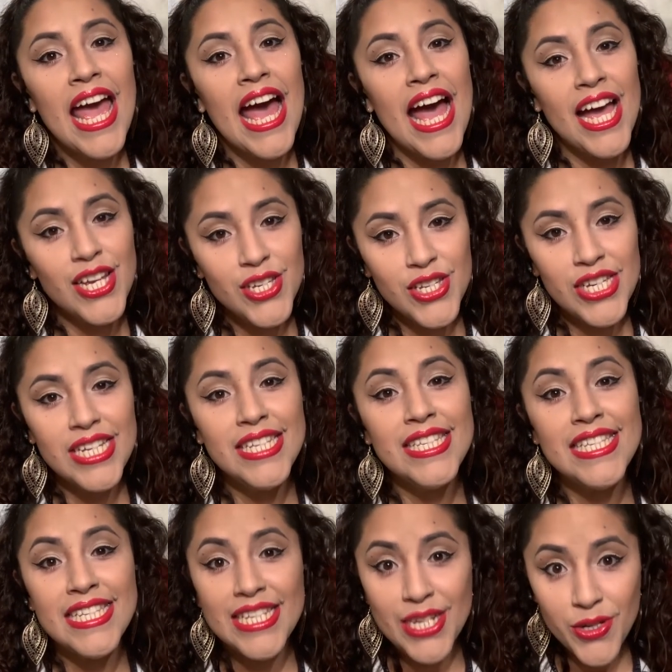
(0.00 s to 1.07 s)
as she
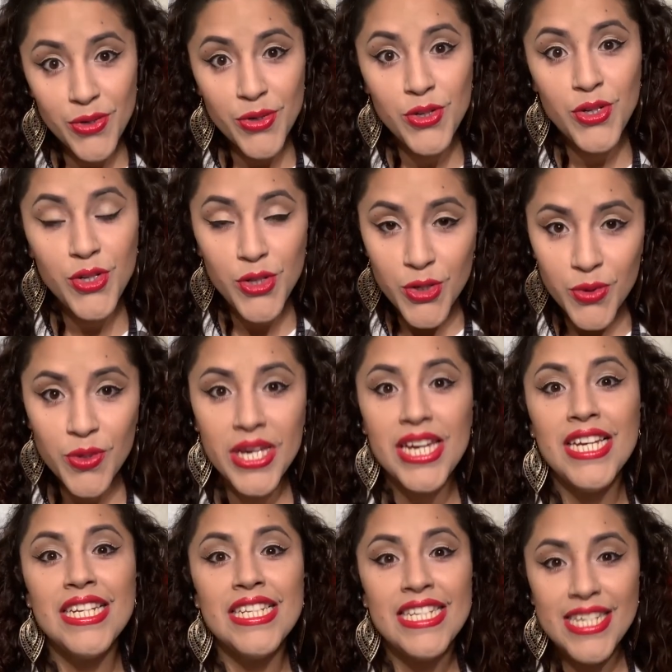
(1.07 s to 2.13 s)
is still
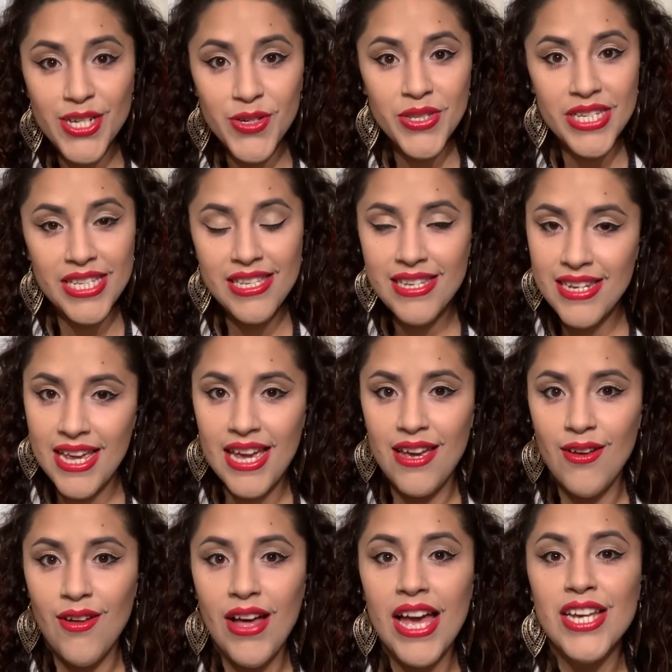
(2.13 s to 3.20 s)
doing till this day,
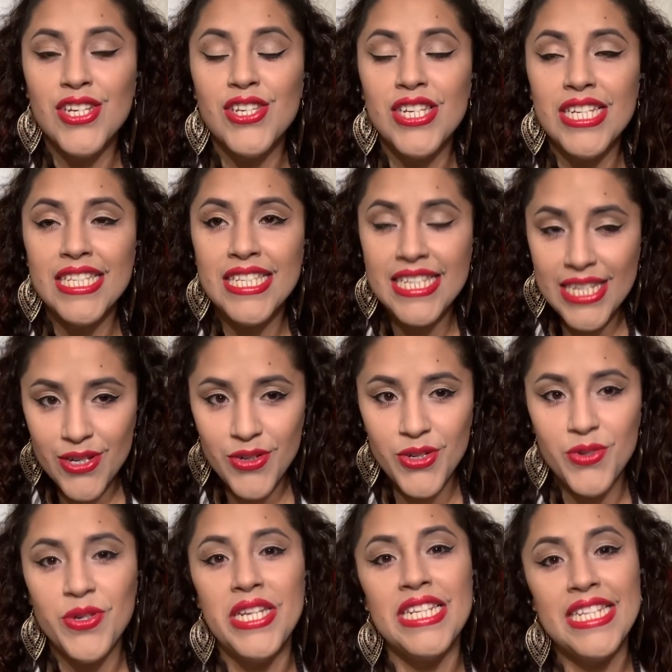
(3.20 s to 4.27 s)
y'all. As she is still
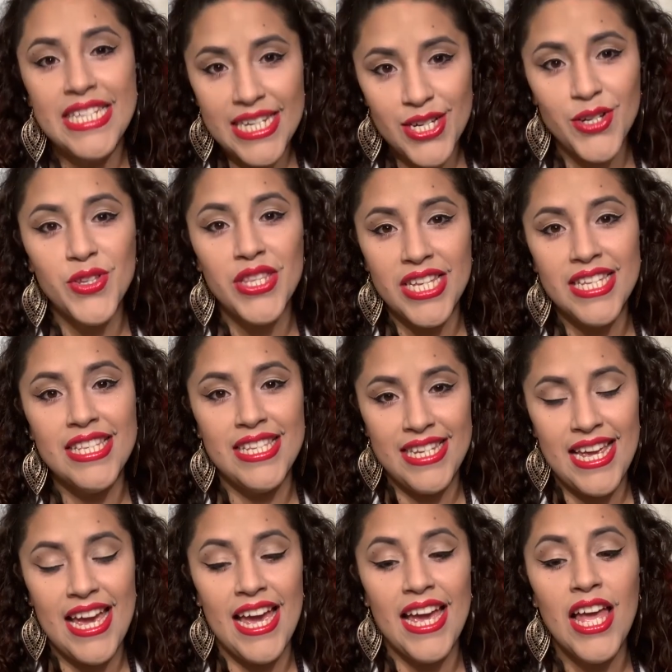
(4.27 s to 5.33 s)
doing till this
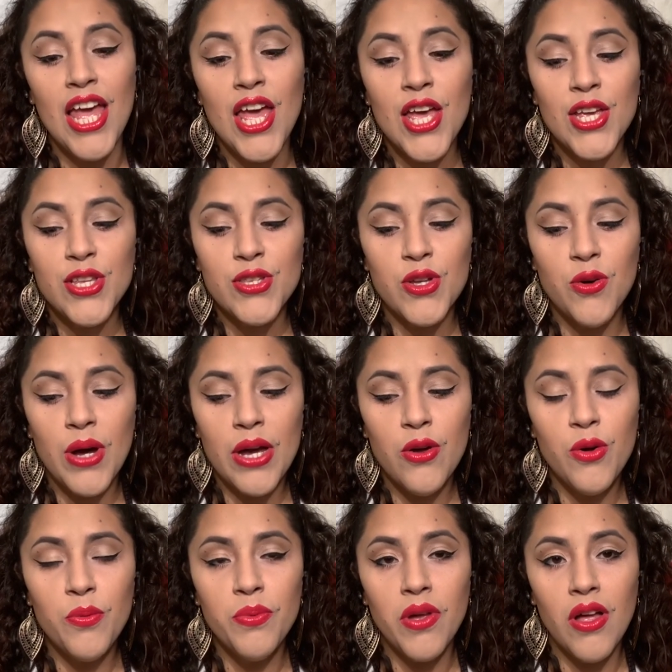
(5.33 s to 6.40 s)
day. So I
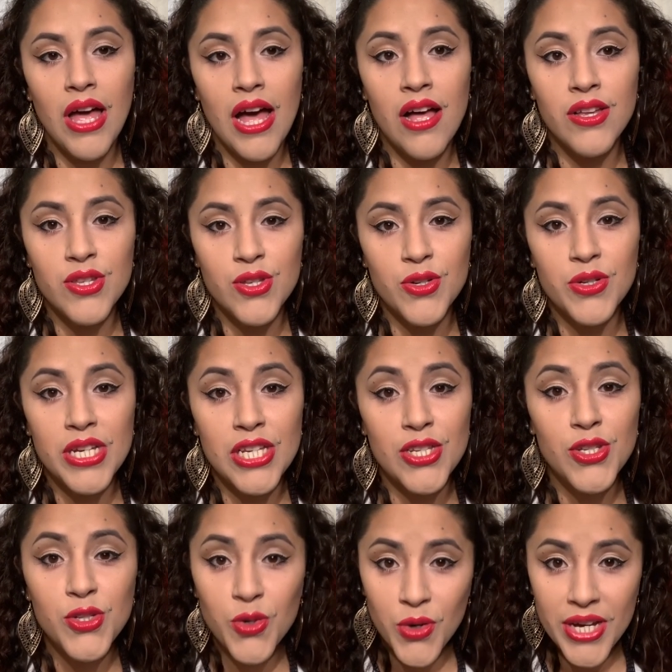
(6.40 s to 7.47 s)
hope y'all also
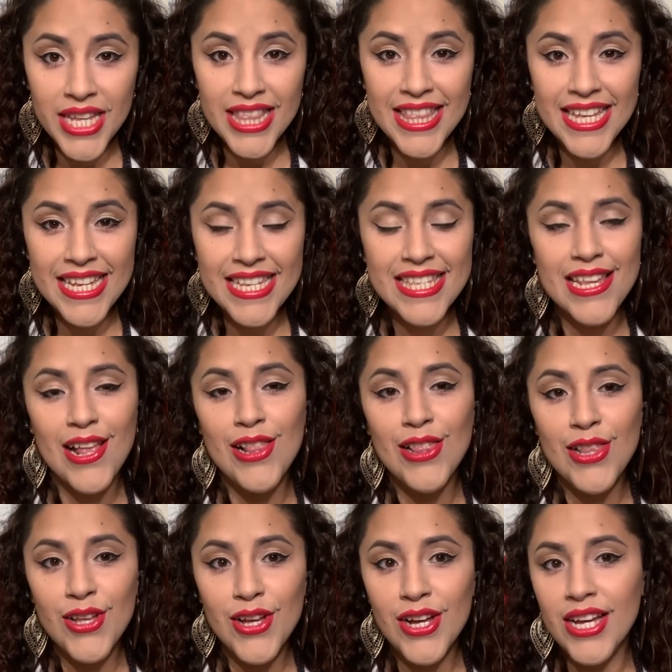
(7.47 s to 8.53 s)
enjoyed this
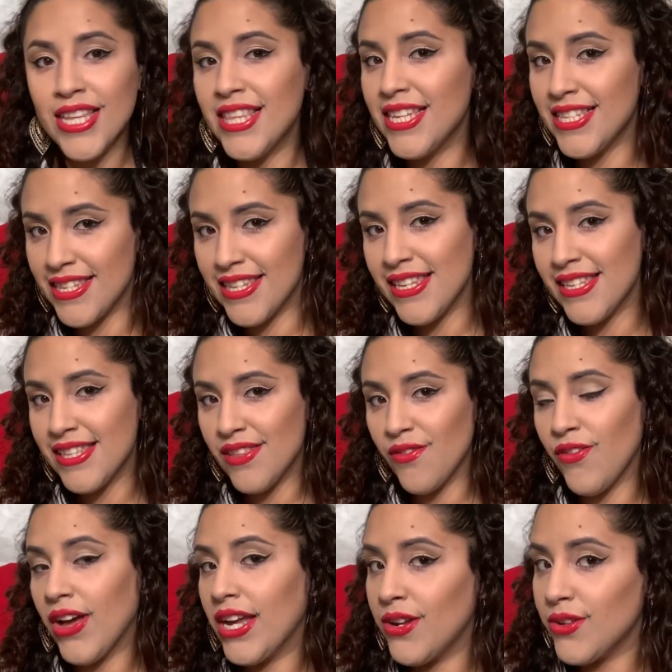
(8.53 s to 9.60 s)
look. This is the
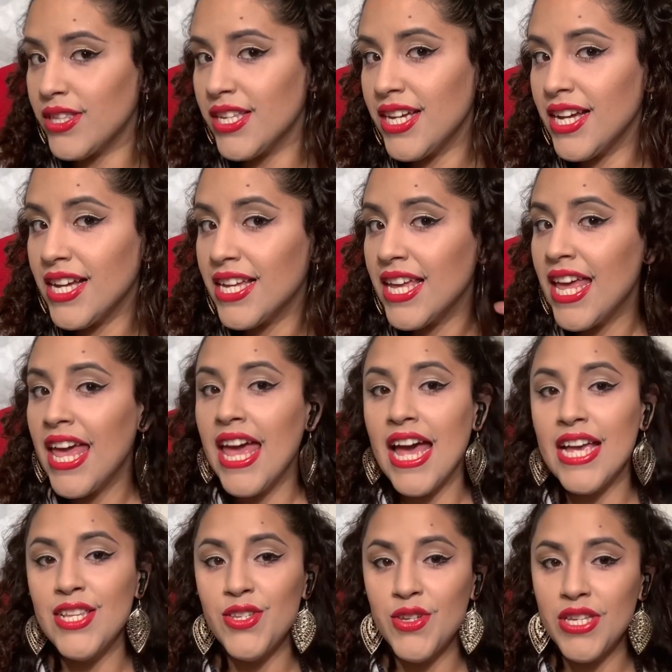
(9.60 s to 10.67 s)
final look.
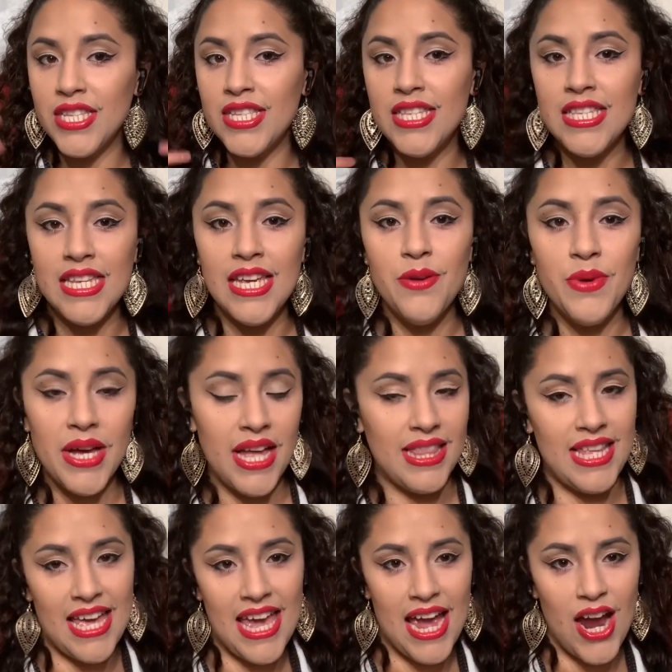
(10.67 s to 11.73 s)
As you can see, we got
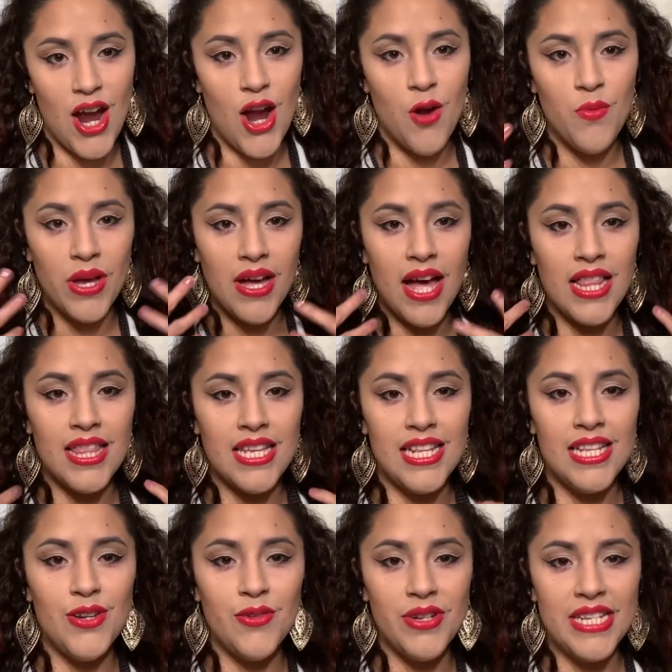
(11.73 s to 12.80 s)
the hair, we got the
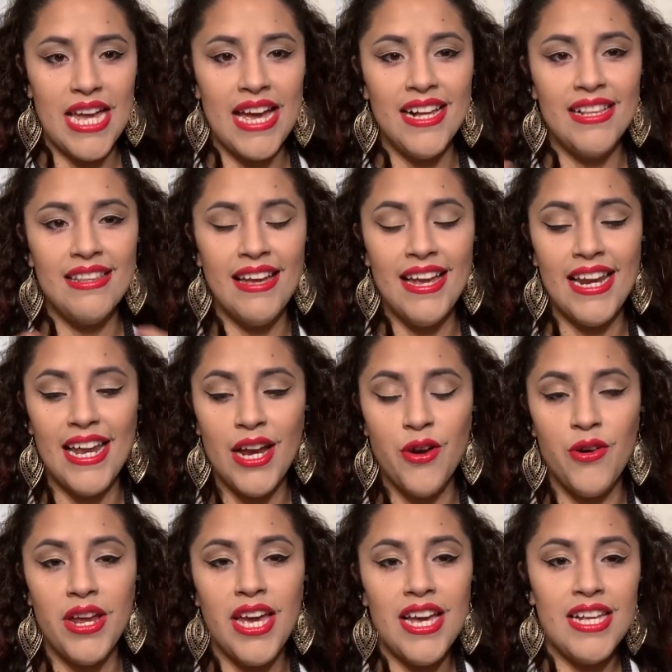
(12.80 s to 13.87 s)
little dangling
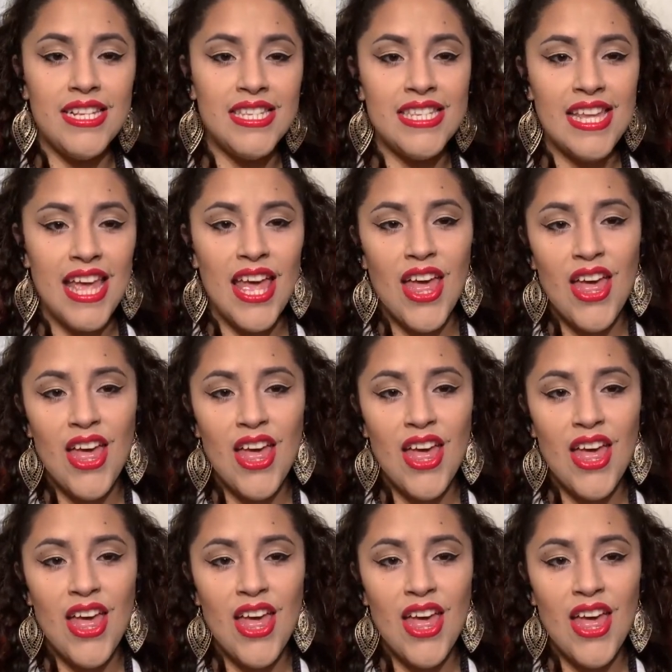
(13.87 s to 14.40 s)
earrings,